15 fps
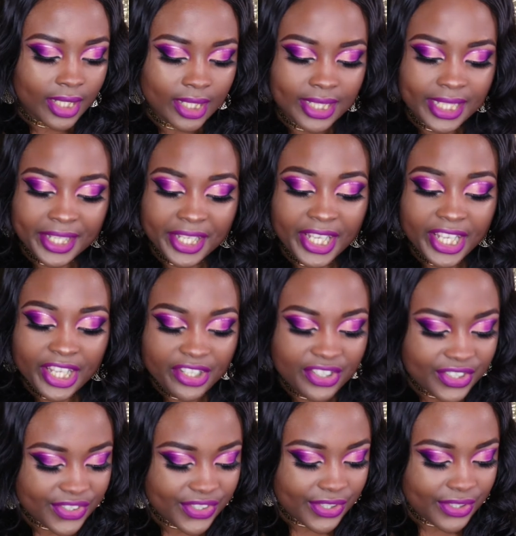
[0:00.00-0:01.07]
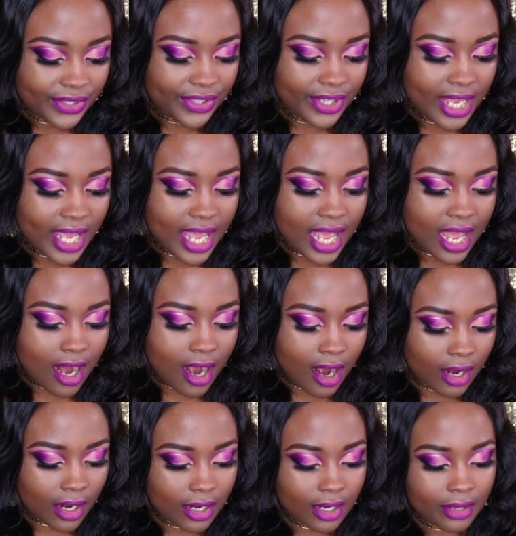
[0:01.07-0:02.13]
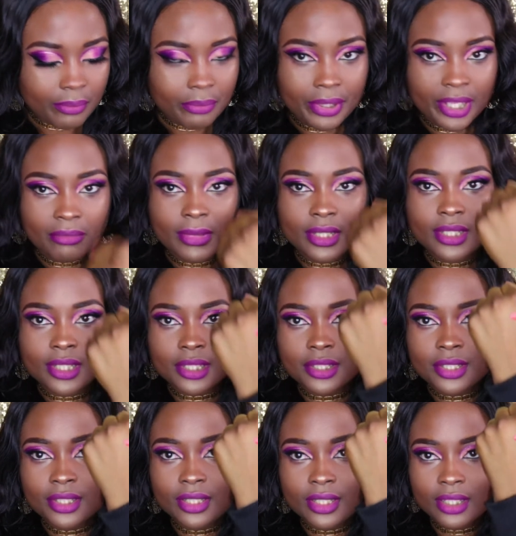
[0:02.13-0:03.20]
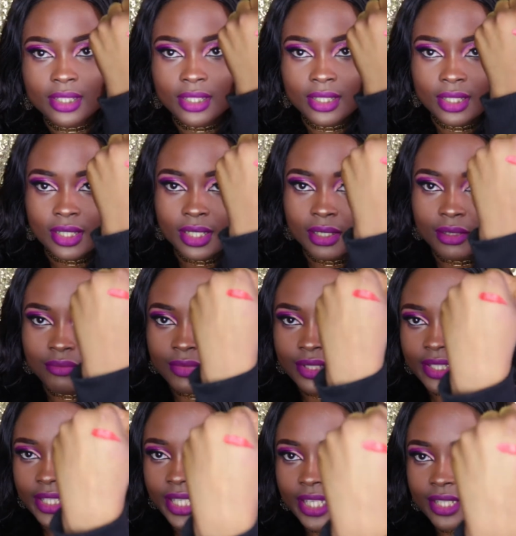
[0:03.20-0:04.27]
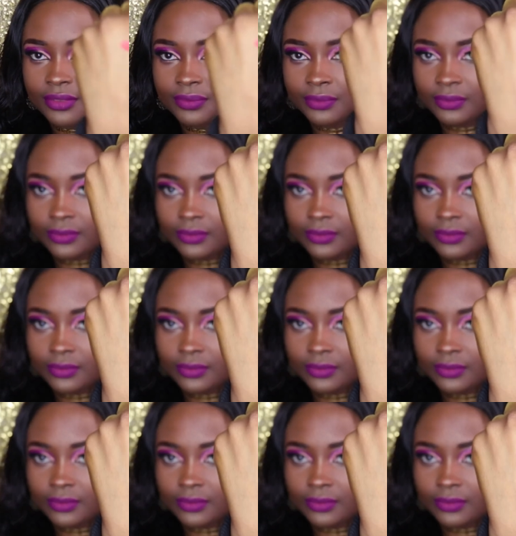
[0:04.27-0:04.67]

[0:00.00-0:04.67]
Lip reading: The ends are pigmented, but then